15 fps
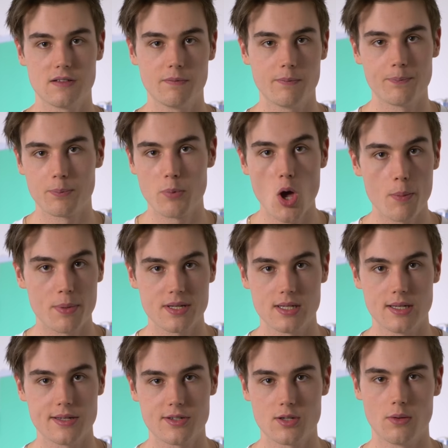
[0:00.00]
and
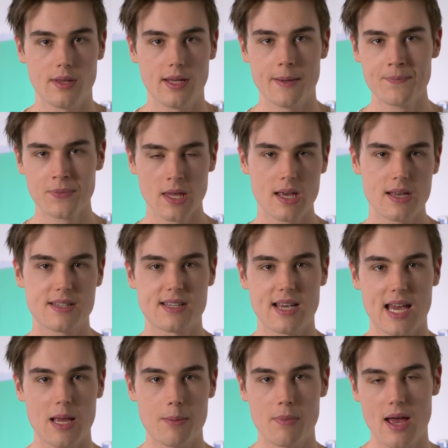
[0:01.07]
purposes, so the
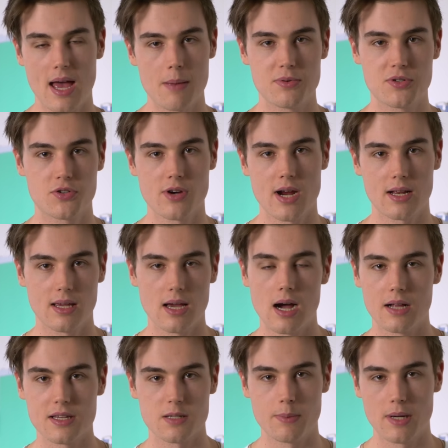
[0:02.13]
same abstract
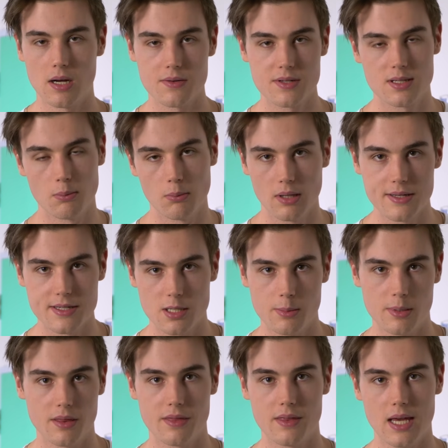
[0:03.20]
yarns about
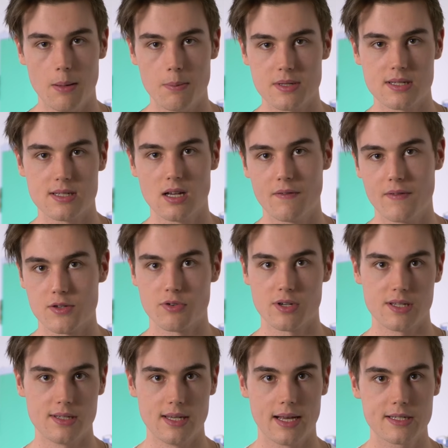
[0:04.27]
symbolism and themes and stuff as
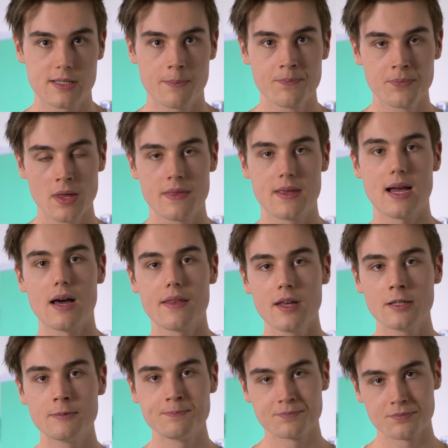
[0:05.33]
written text. The
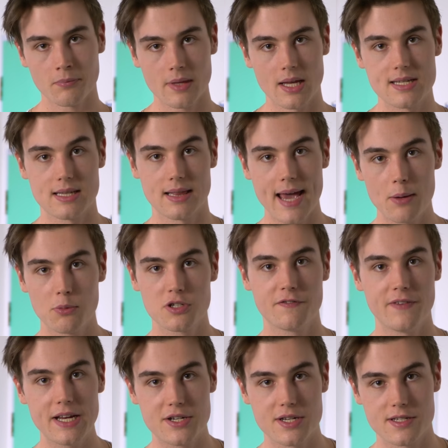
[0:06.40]
other is language
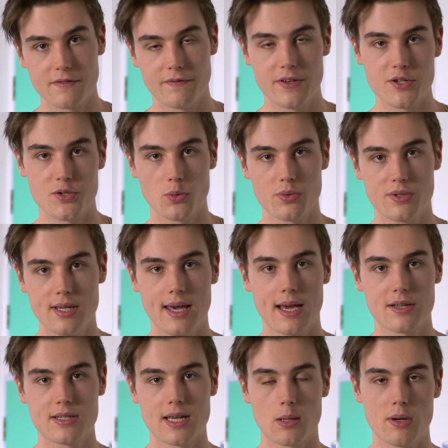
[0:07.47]
features of visual
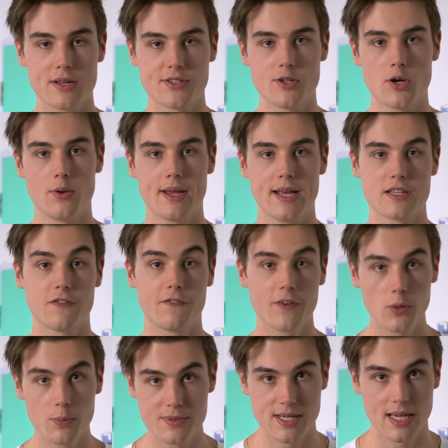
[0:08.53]
text, otherwise known as
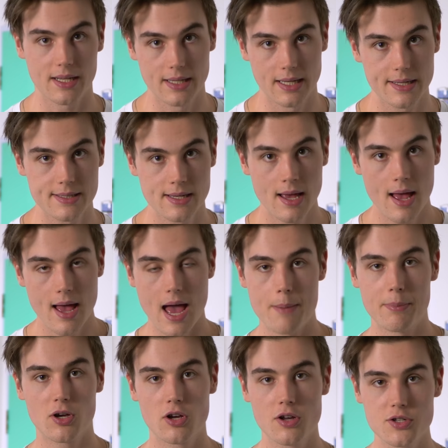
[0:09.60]
film techniques.
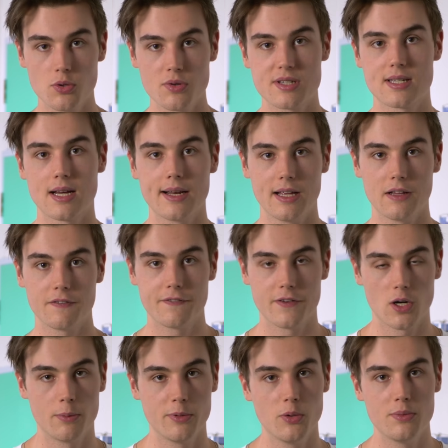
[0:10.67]
And because you're studying
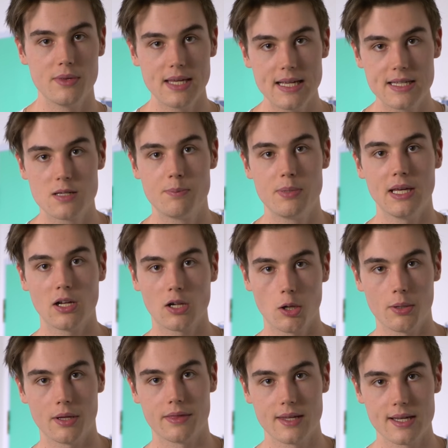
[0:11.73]
film, you need to be
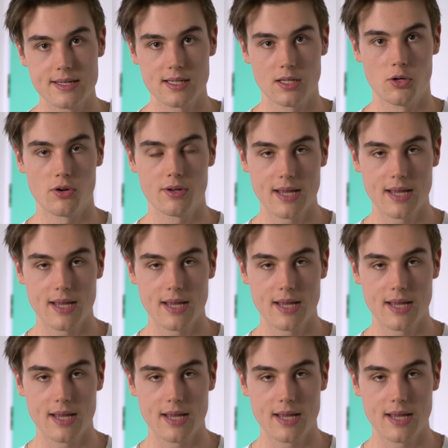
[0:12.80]
including this in your